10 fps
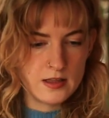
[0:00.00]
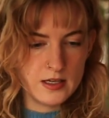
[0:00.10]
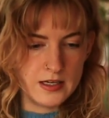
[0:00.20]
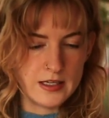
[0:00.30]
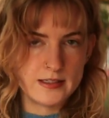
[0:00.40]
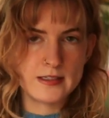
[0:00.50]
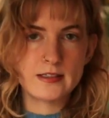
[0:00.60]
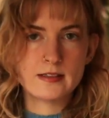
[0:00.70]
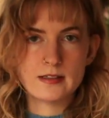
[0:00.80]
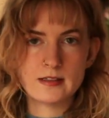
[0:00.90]
it is
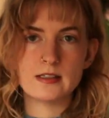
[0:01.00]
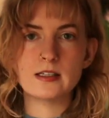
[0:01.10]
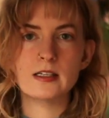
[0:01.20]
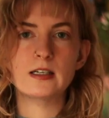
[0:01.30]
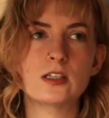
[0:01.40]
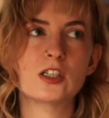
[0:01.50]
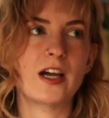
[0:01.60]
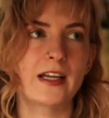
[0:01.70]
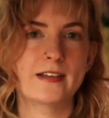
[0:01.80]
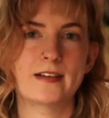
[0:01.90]

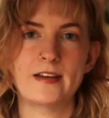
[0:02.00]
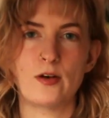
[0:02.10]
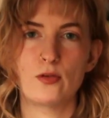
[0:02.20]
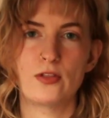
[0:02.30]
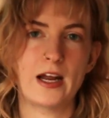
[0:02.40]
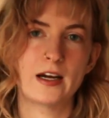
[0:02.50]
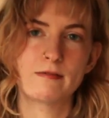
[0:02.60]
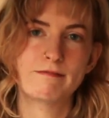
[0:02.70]
tight down there.